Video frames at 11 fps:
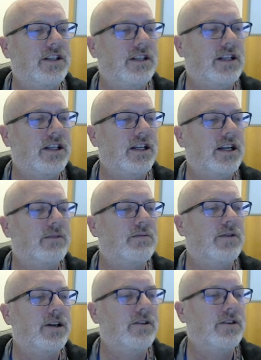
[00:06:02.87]
to click
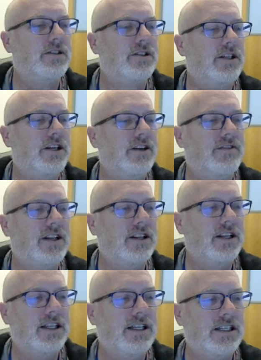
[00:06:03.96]
precursor, you don't have to
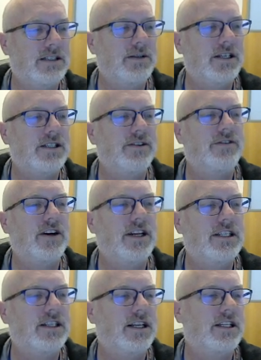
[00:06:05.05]
click these because we've already
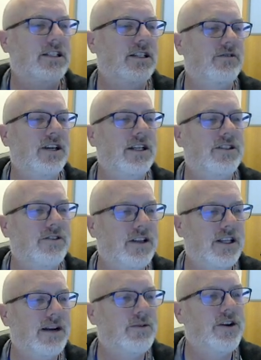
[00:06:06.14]
done it. So we're not doing the
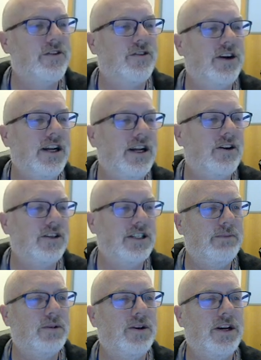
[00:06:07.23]
library free or
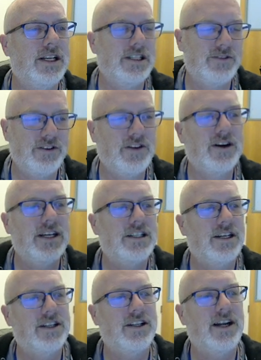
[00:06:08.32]
deep learning because we've already
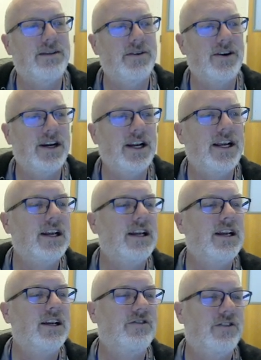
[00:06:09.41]
done the library
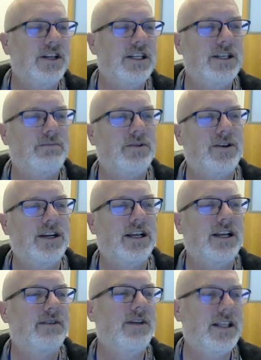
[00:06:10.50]
free deep
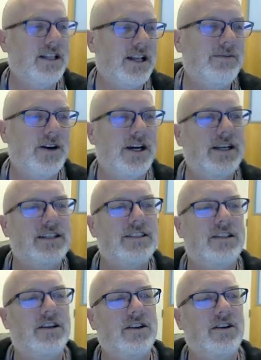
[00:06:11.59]
learning and made the library.
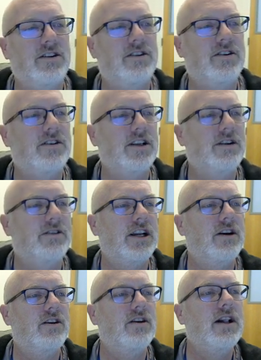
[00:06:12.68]
So there we
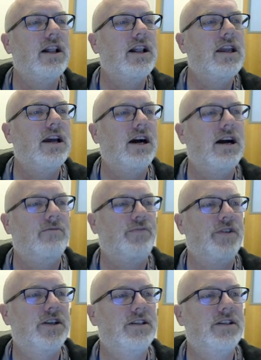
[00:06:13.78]
go. Um,